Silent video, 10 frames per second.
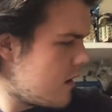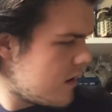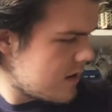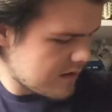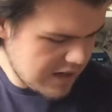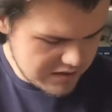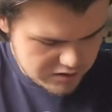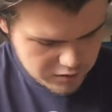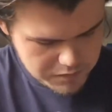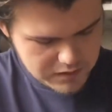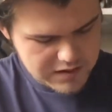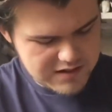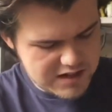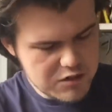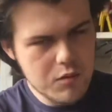So next up,
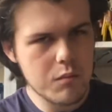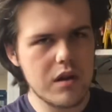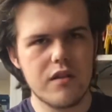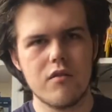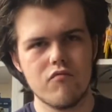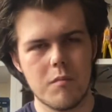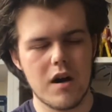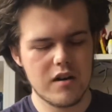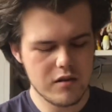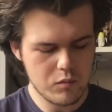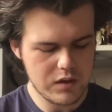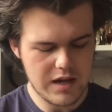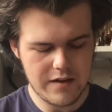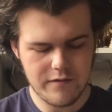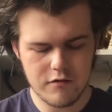continuing with Romana, we
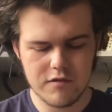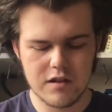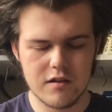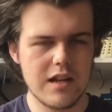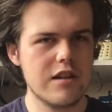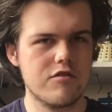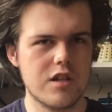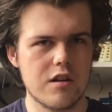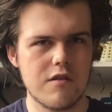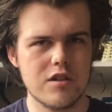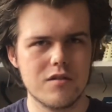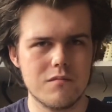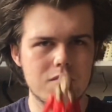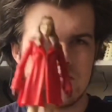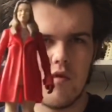have her in a Next Generation,
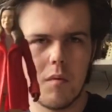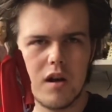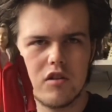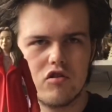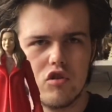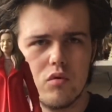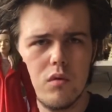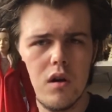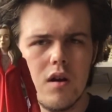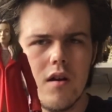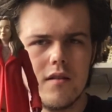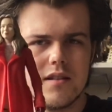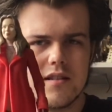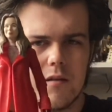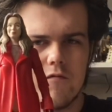Romana 2, this
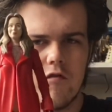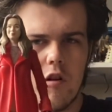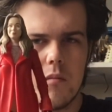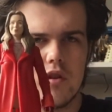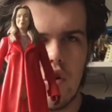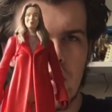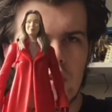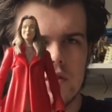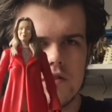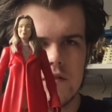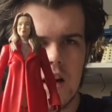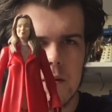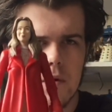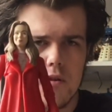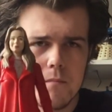time from the Horns of
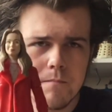Naimon.